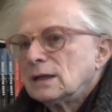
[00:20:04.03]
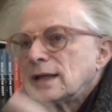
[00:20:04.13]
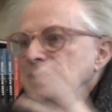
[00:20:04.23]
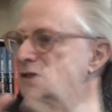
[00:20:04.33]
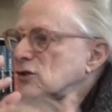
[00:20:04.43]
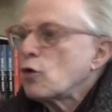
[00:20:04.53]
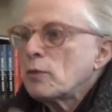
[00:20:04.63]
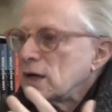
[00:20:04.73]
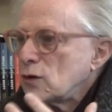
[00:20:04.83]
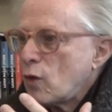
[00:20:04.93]
there's so
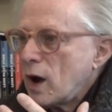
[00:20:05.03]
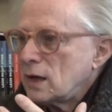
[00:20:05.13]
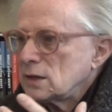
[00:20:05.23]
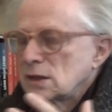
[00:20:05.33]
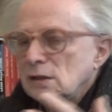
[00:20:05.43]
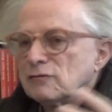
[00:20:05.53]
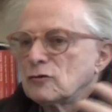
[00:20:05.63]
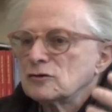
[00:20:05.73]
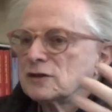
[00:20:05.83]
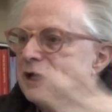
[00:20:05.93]
many wires, and of
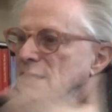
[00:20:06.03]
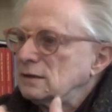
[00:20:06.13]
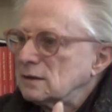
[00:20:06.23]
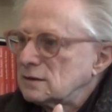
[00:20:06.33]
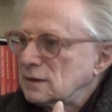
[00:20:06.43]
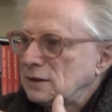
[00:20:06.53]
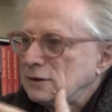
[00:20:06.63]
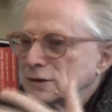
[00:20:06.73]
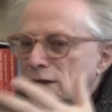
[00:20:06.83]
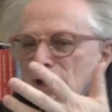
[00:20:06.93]
course there are
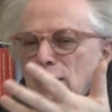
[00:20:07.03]
intersections.